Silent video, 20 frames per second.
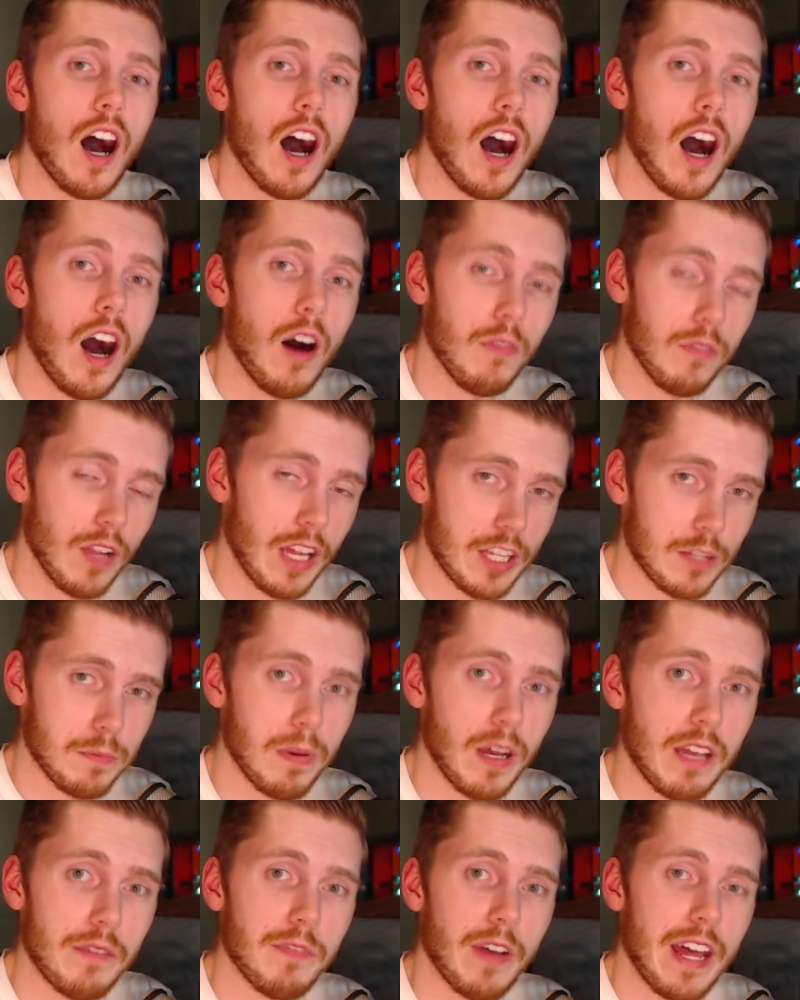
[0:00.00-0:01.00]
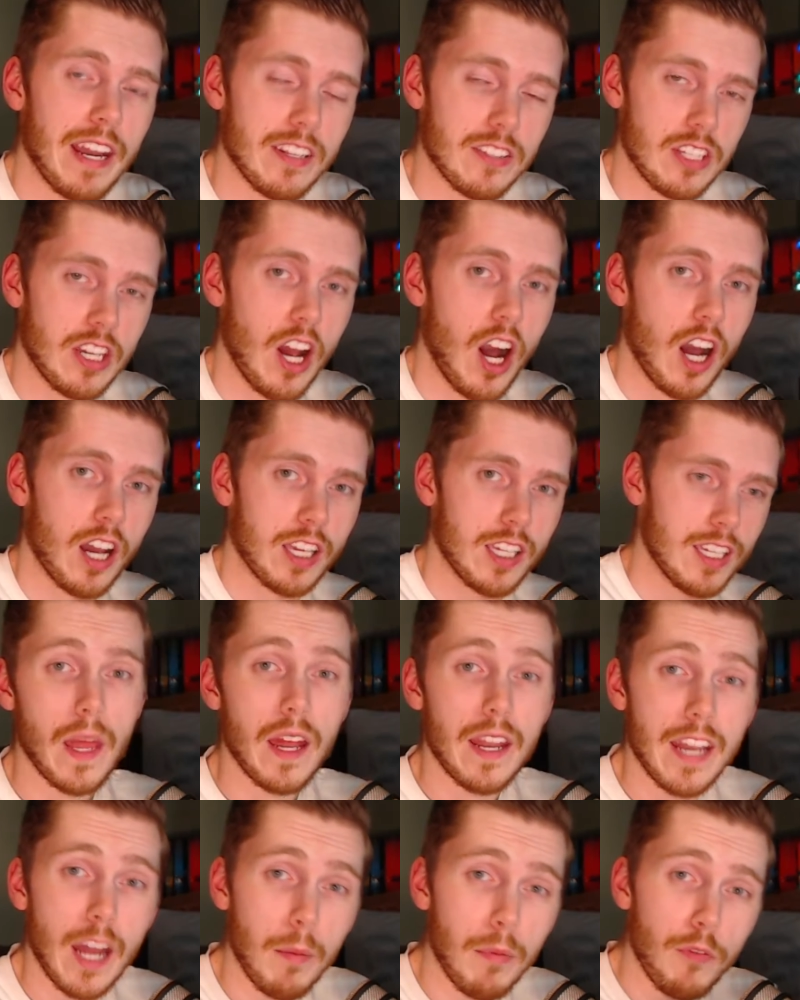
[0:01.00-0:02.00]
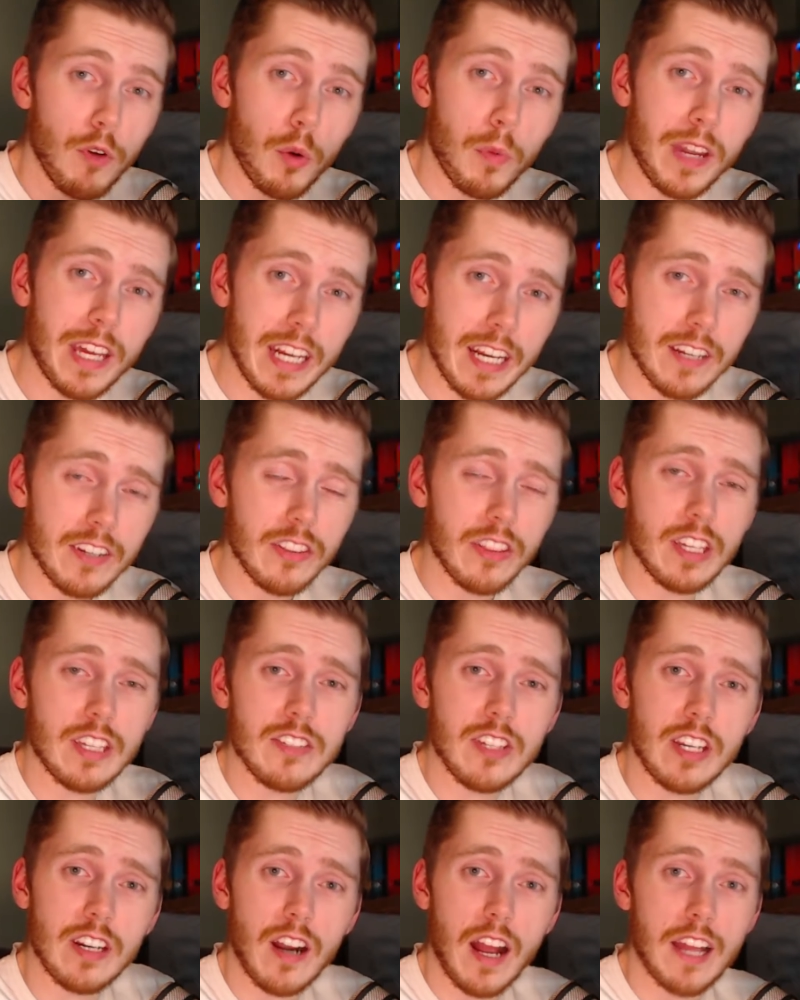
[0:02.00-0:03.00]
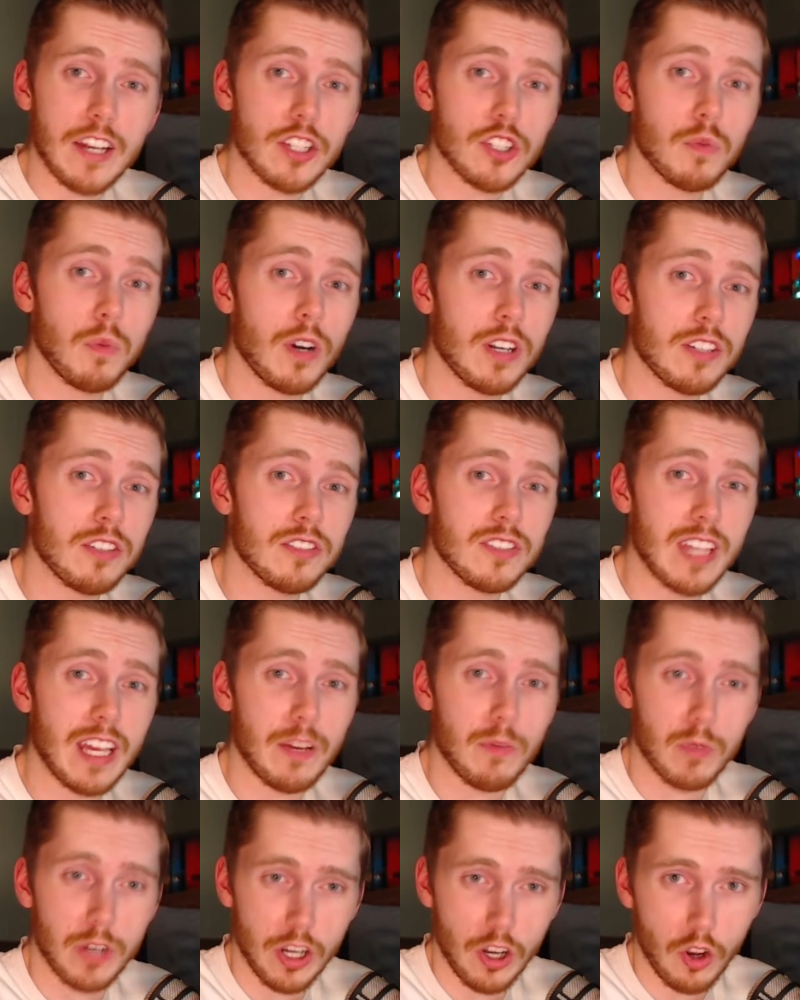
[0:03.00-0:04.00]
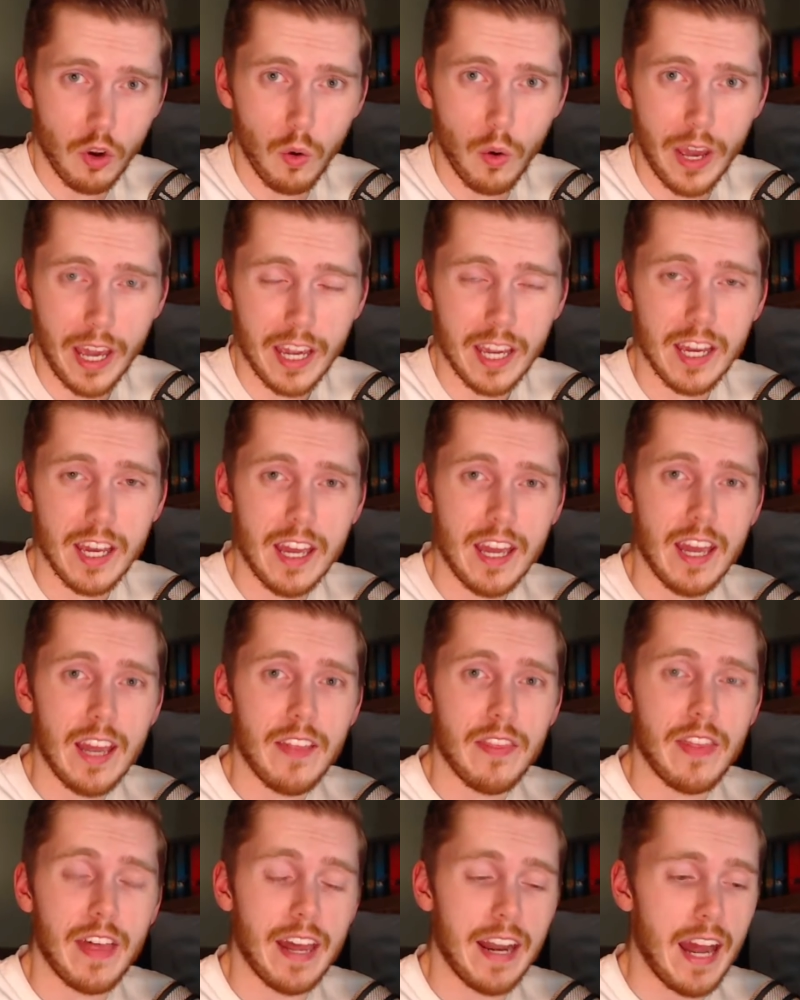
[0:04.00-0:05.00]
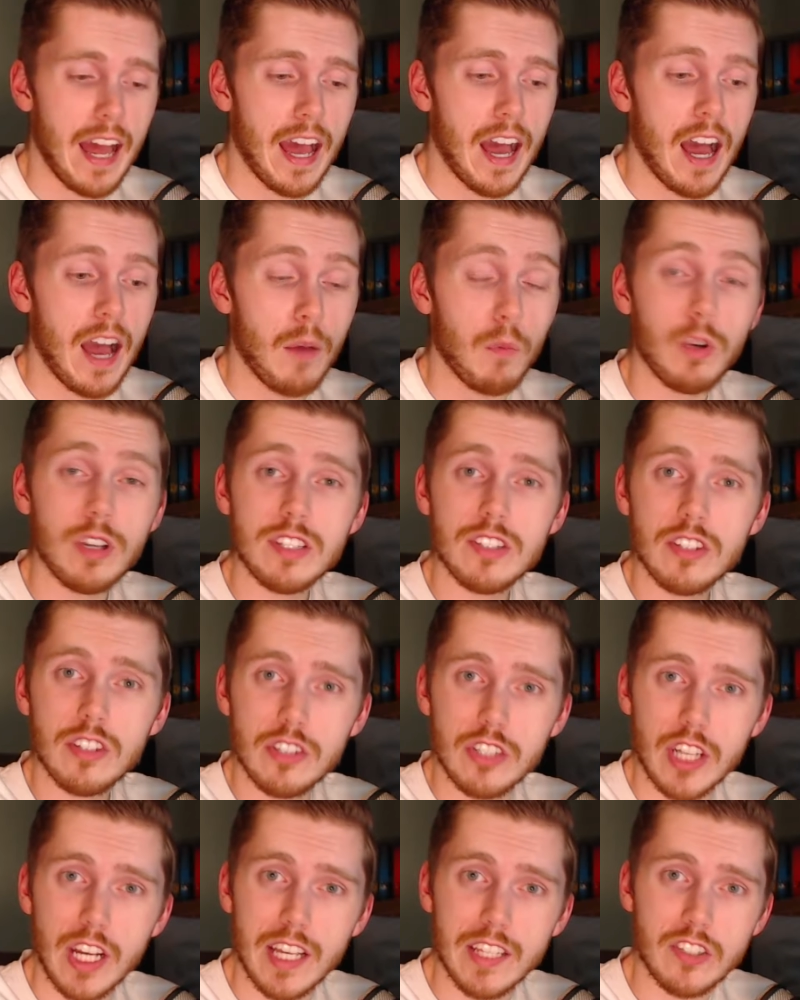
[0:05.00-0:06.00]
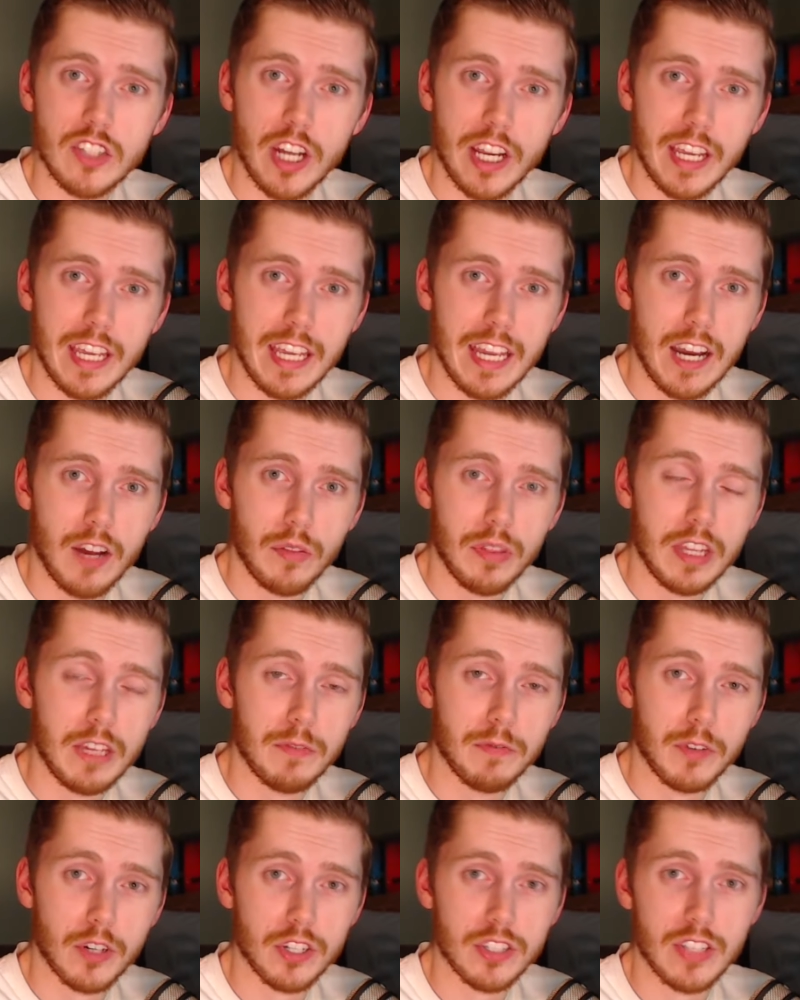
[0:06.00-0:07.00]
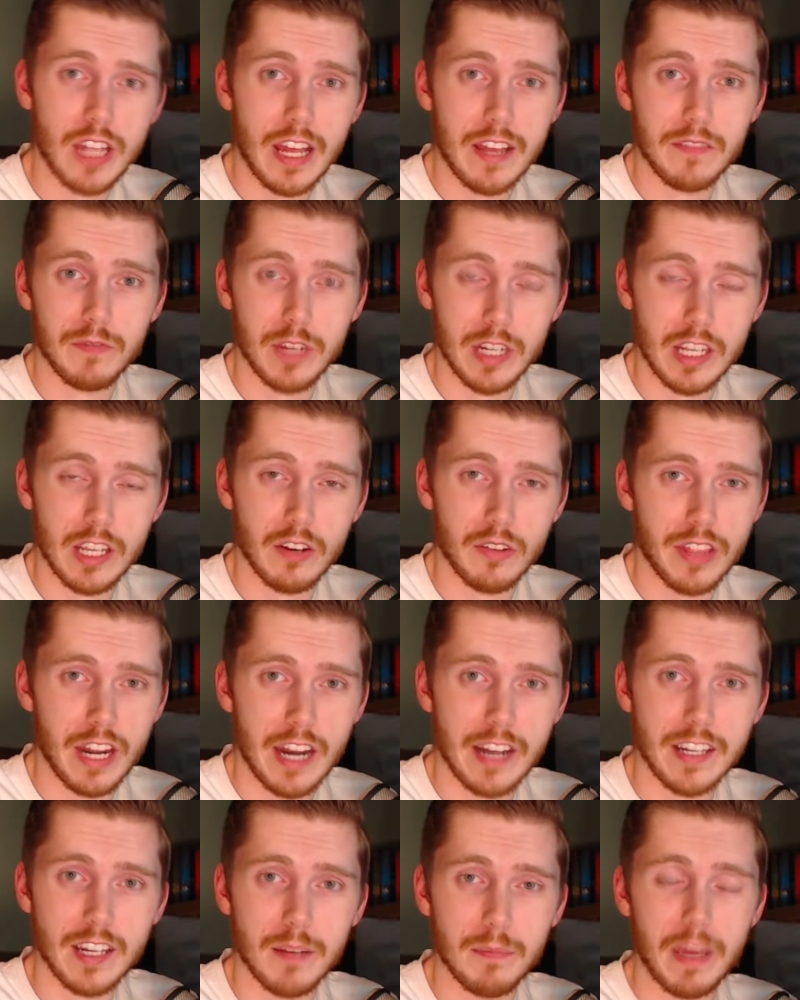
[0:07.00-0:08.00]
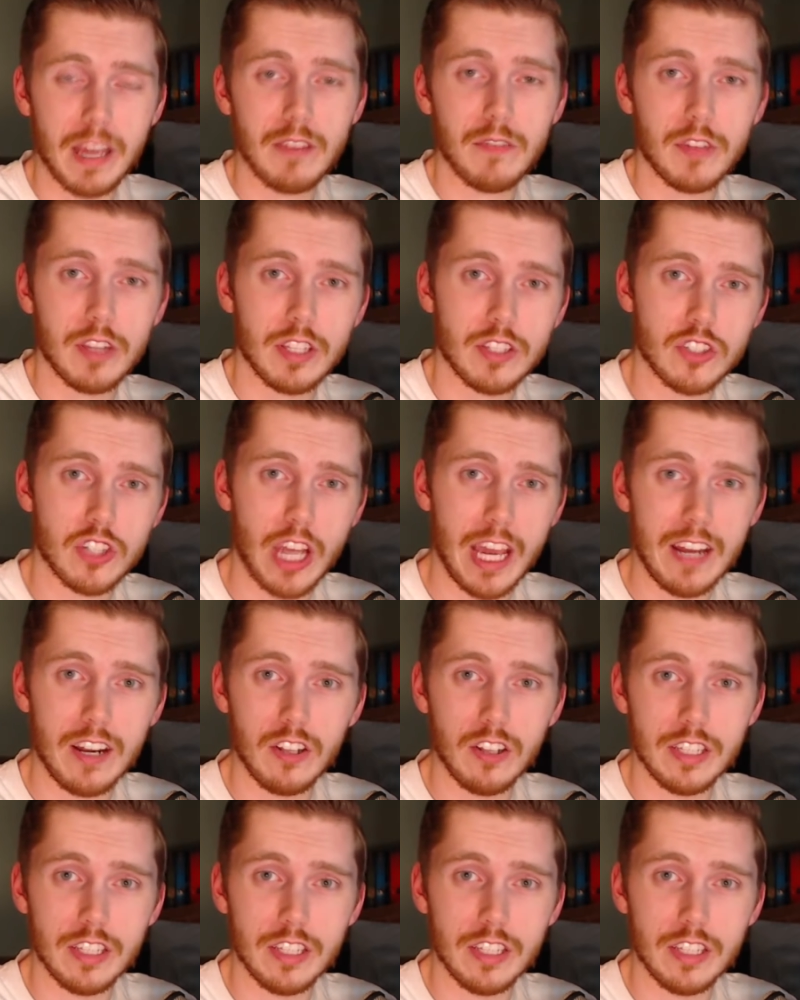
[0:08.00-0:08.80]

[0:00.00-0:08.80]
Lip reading: of Let's Play Fantasy Hockey. Now, before we get into things here, I just want to say real quick that I would suggest checking out the first video that I did make for this channel.